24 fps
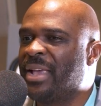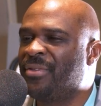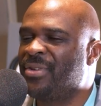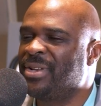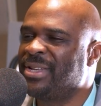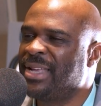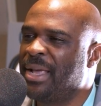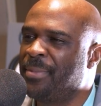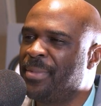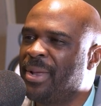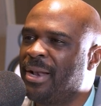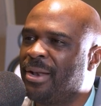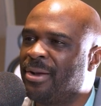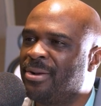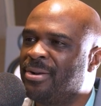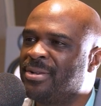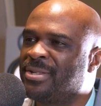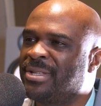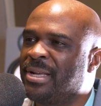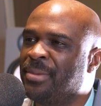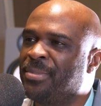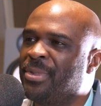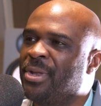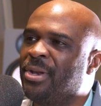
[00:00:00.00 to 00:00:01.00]
Every time I
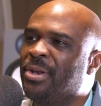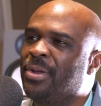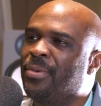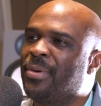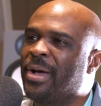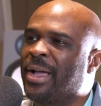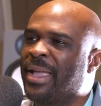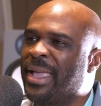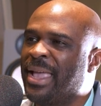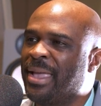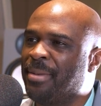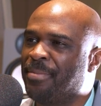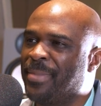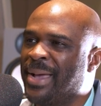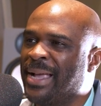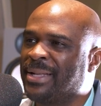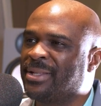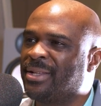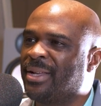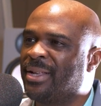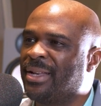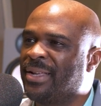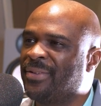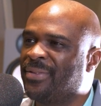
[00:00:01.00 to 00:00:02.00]
learned something new, I came
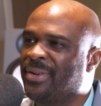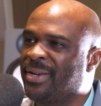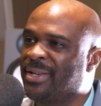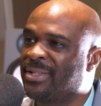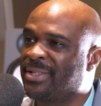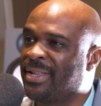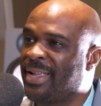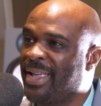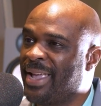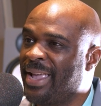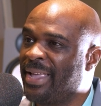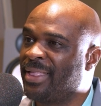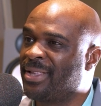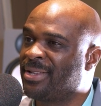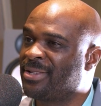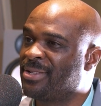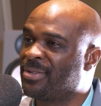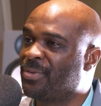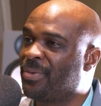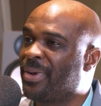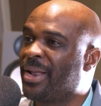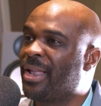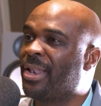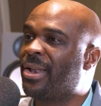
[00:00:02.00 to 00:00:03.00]
back to Cleveland and said, hey, this
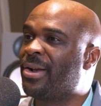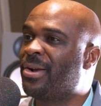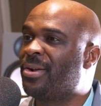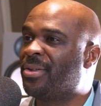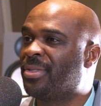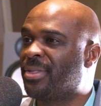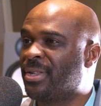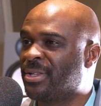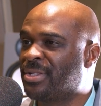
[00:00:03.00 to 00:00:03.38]
is what I learned.